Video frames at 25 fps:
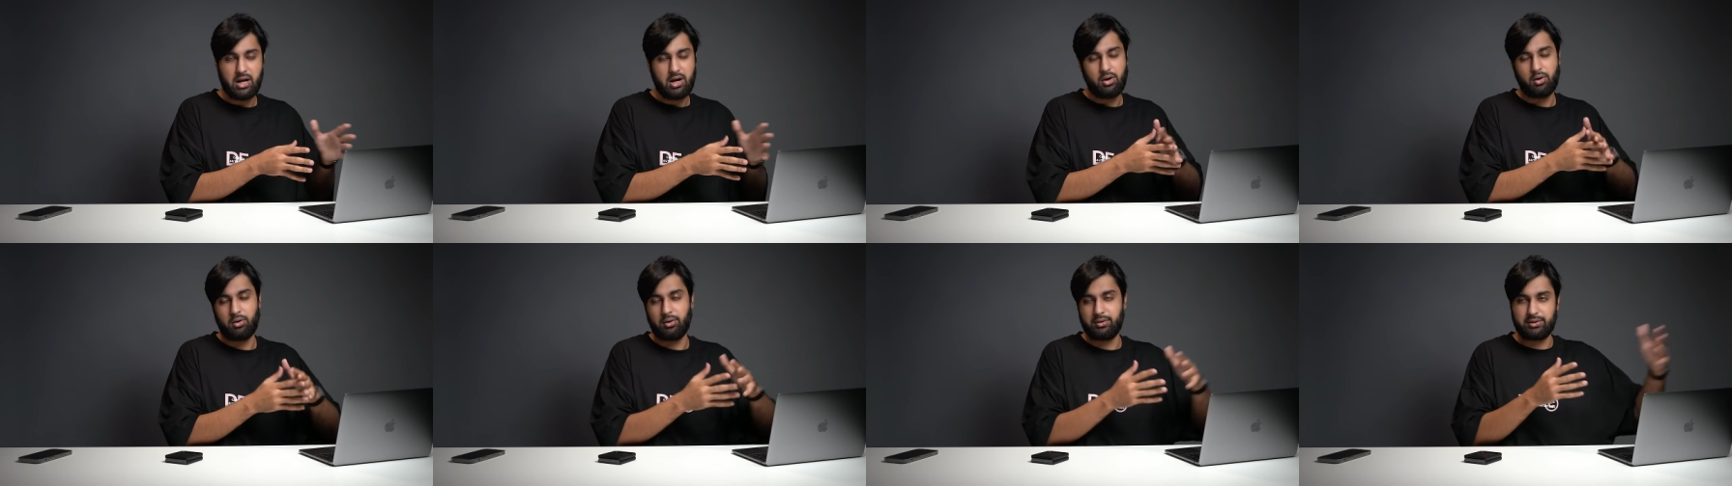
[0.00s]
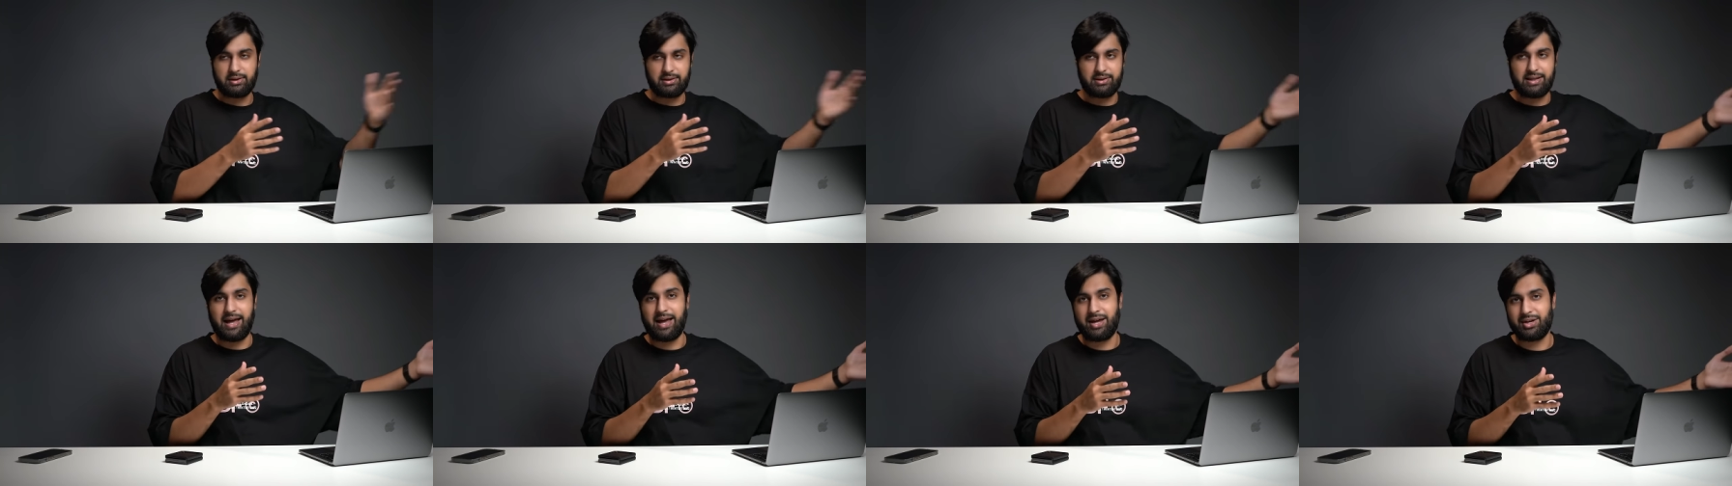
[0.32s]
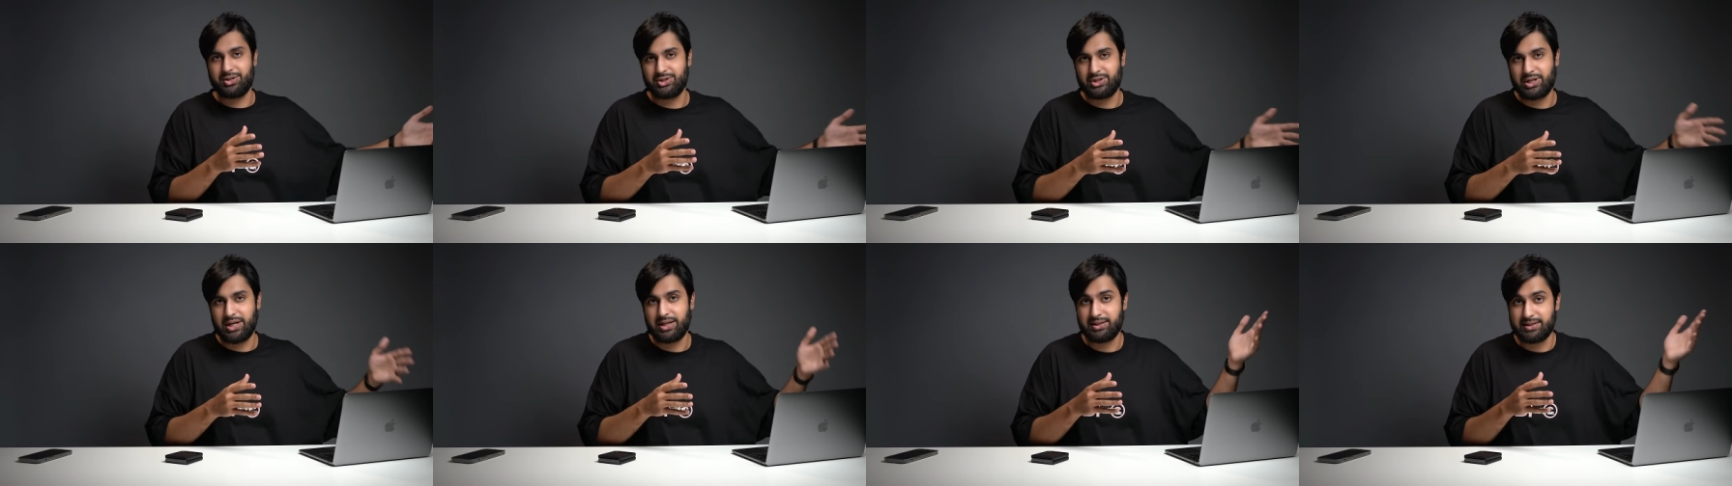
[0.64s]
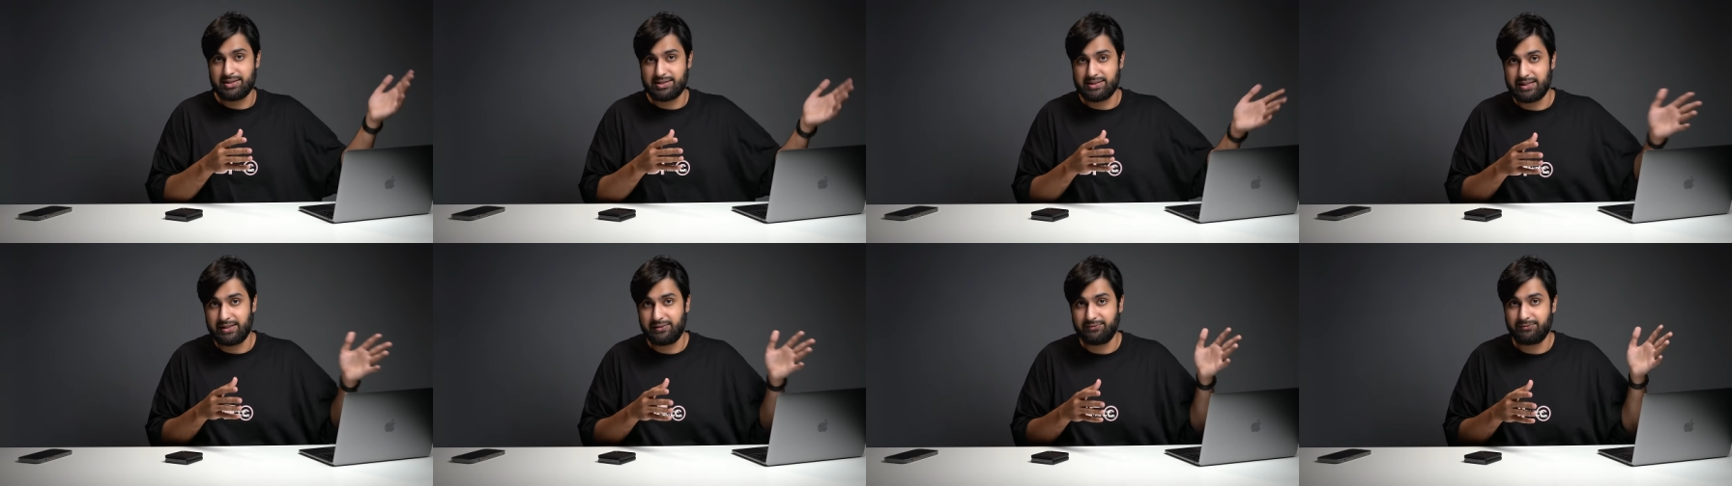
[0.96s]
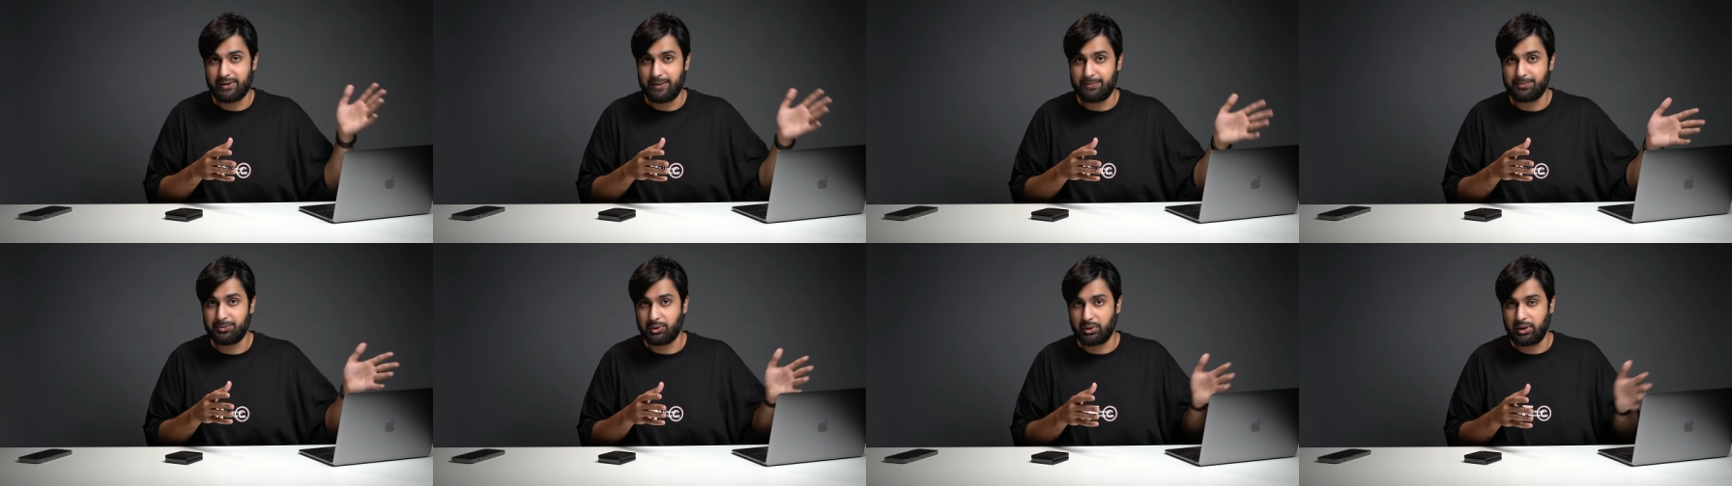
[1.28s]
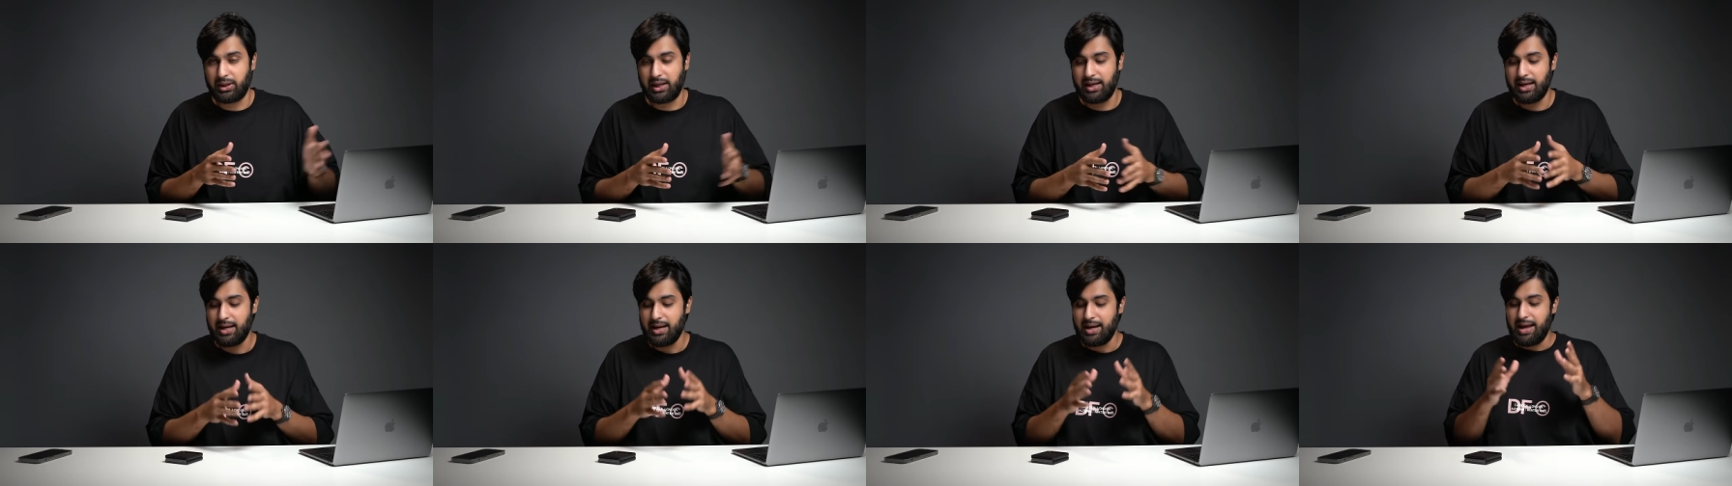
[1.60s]
or in the last gen, the Z Flip
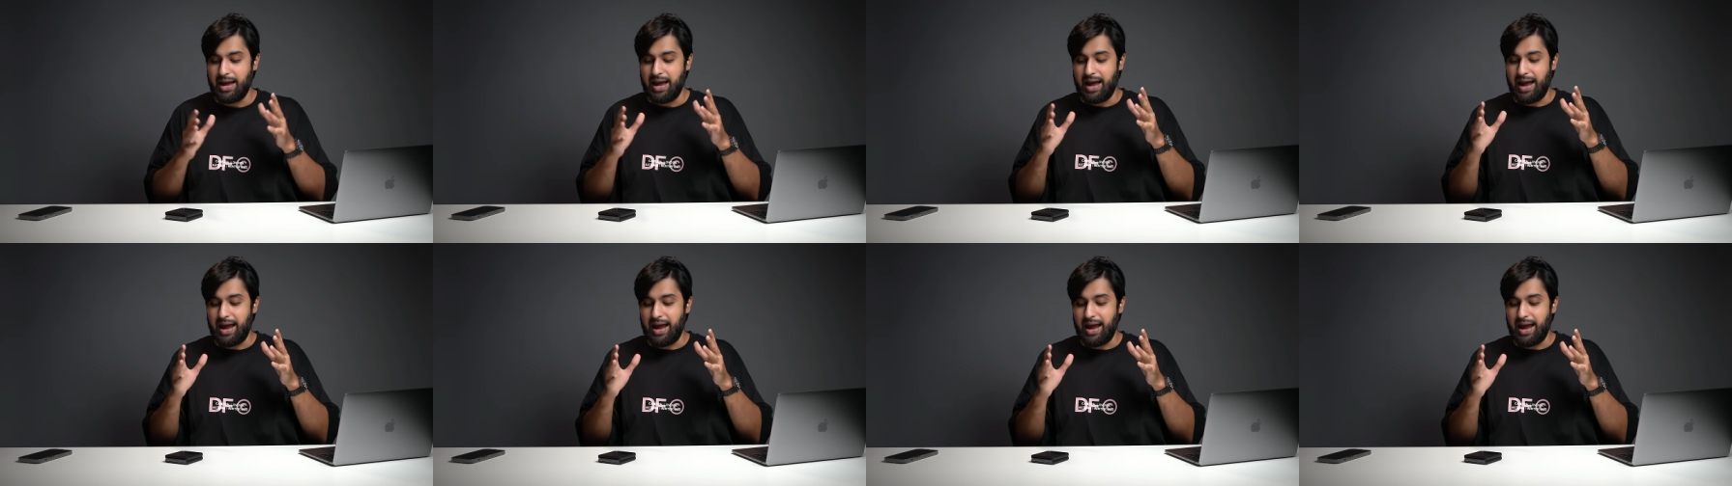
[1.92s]
3,